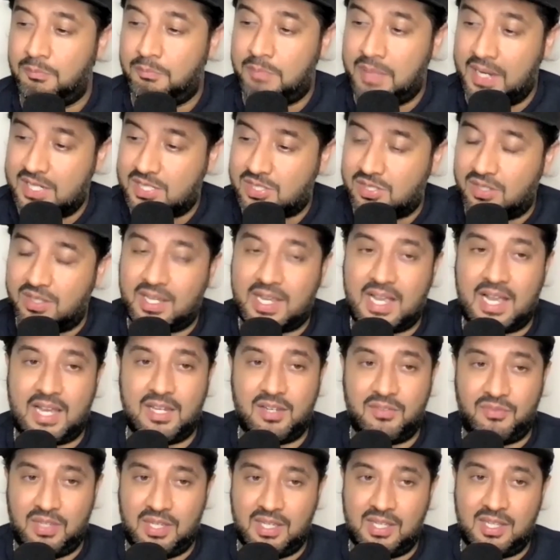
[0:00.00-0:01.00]
based on the kind
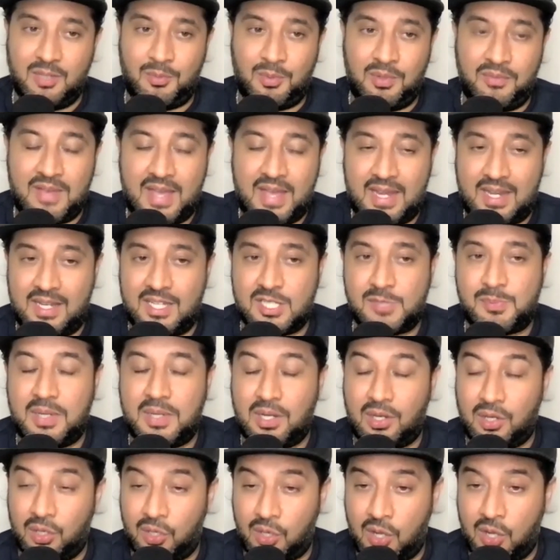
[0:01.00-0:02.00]
of year that we've had, and it's been
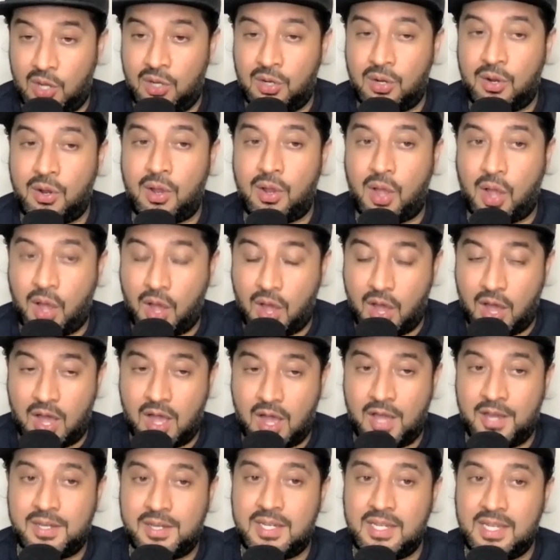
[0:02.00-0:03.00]
a long,
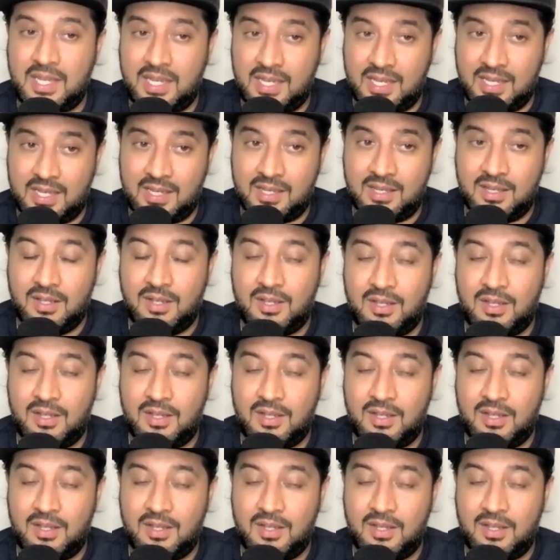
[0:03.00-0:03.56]
hard year